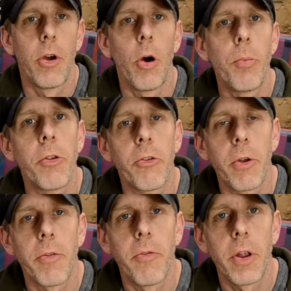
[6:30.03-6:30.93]
Hope you
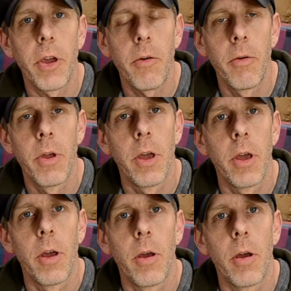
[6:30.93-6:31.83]
enjoyed the video.
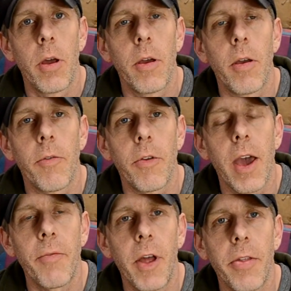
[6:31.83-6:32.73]
If you
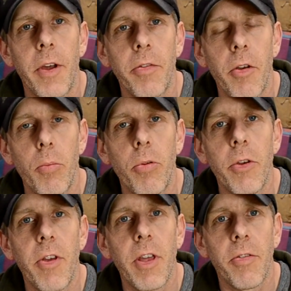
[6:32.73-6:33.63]
have not done so,
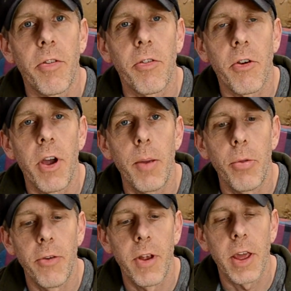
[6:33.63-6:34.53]
please hit subscribe.
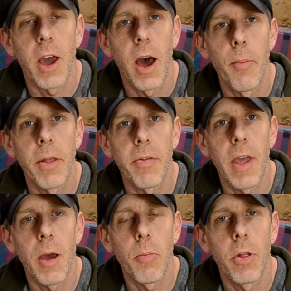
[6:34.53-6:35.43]
Leave any comments
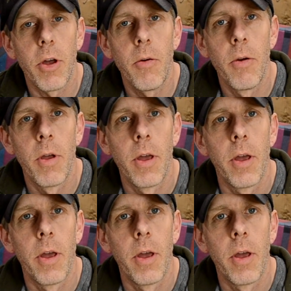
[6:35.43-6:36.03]
down below.